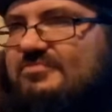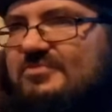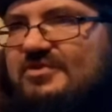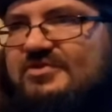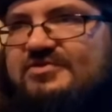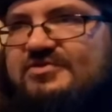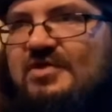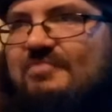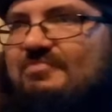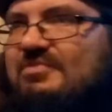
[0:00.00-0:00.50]

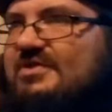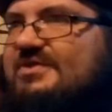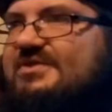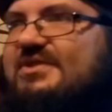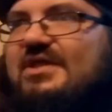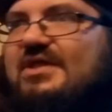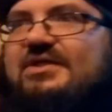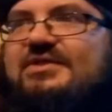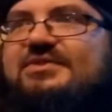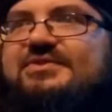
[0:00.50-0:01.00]
number of
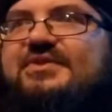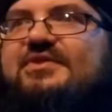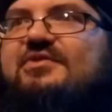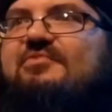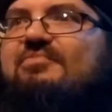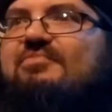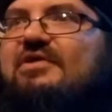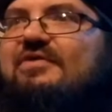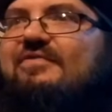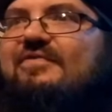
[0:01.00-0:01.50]
seconds that
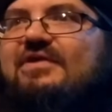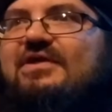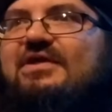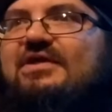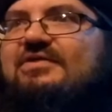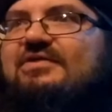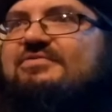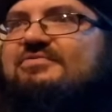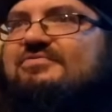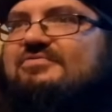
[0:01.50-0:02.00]
you're breathing
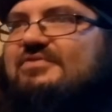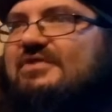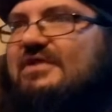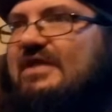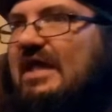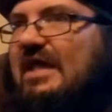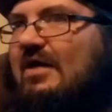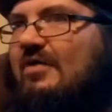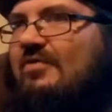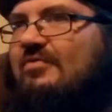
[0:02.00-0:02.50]
in.
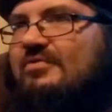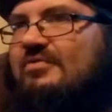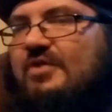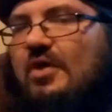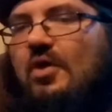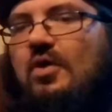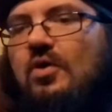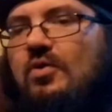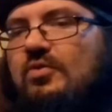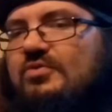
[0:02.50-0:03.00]

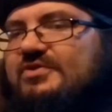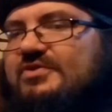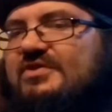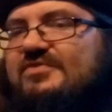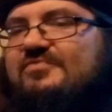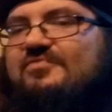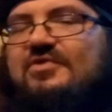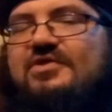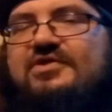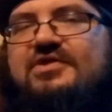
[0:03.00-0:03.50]
You hold
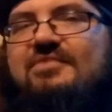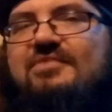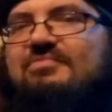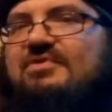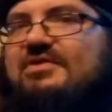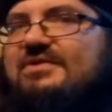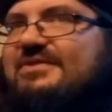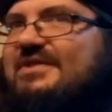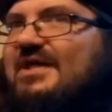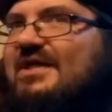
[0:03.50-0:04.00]
it for a
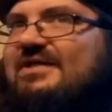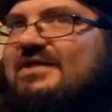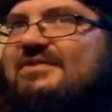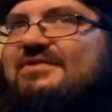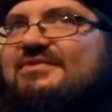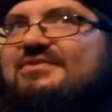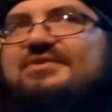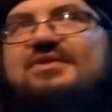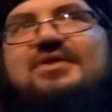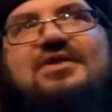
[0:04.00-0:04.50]
number of
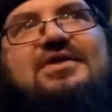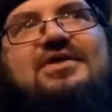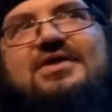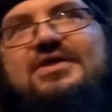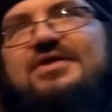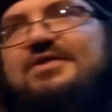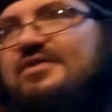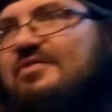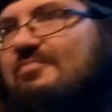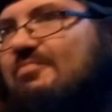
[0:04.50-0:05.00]
seconds,
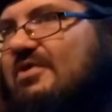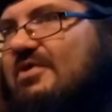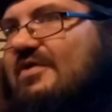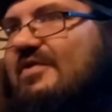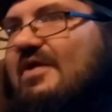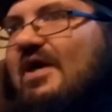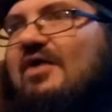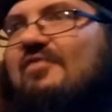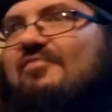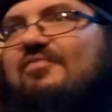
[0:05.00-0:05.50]
and you
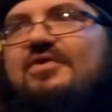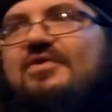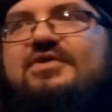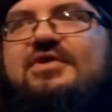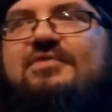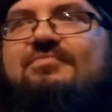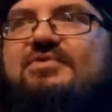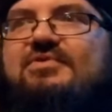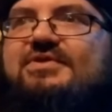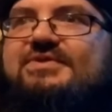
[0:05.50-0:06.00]
breathe out for a
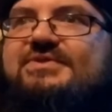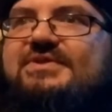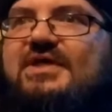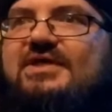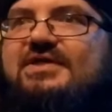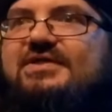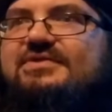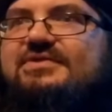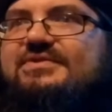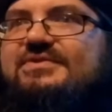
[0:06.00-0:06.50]
number of
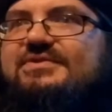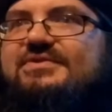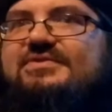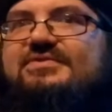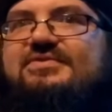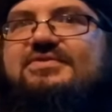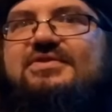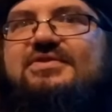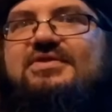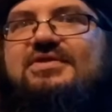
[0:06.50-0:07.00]
seconds.
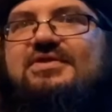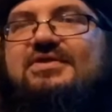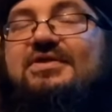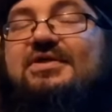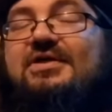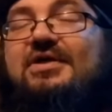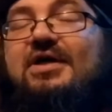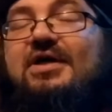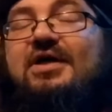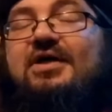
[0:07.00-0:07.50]

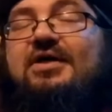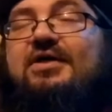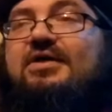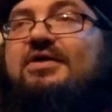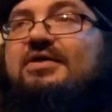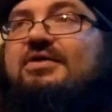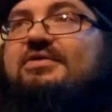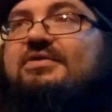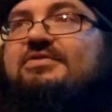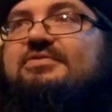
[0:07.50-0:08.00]

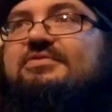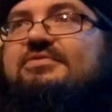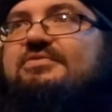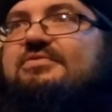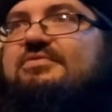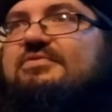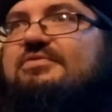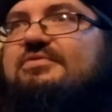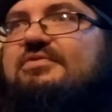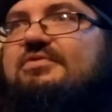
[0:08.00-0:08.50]
And
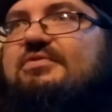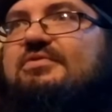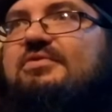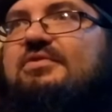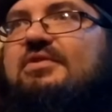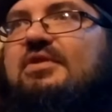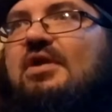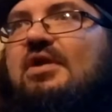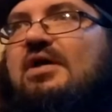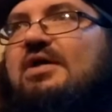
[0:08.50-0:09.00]

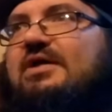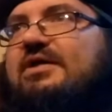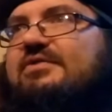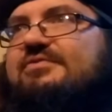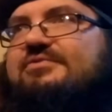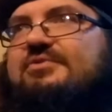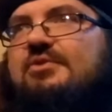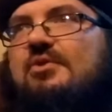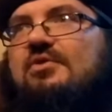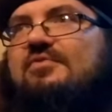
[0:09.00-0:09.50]
I
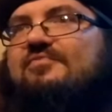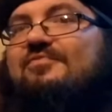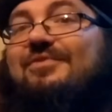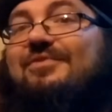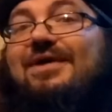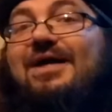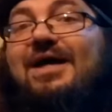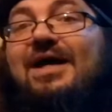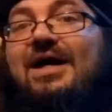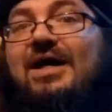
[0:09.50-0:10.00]
could talk
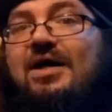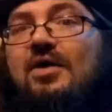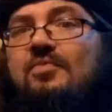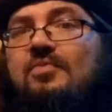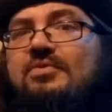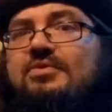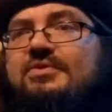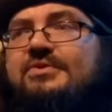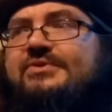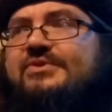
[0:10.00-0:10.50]
for
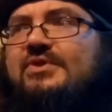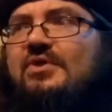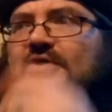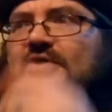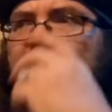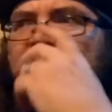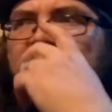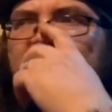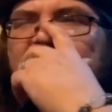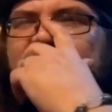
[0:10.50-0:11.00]
hours
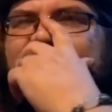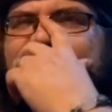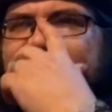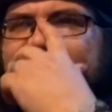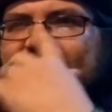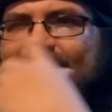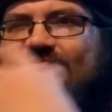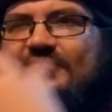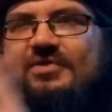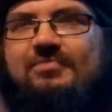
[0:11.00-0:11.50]
on
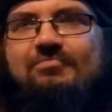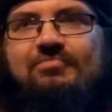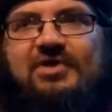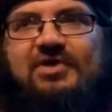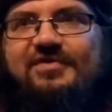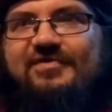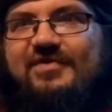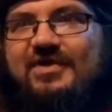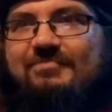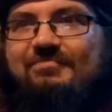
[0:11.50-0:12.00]
different
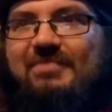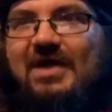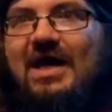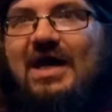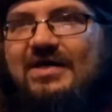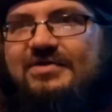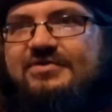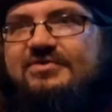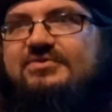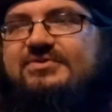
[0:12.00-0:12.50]
breathing
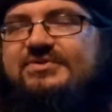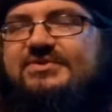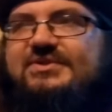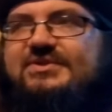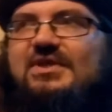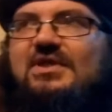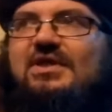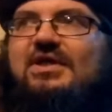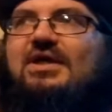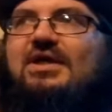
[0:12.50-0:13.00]

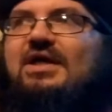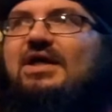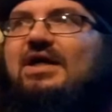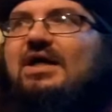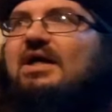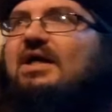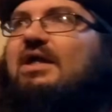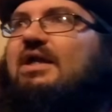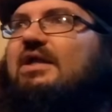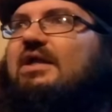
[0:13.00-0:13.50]
patterns
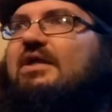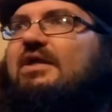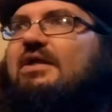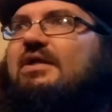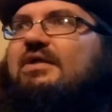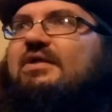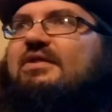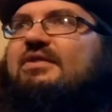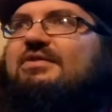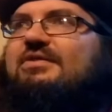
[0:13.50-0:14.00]

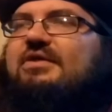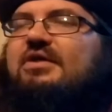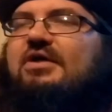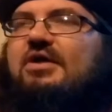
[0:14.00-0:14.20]
and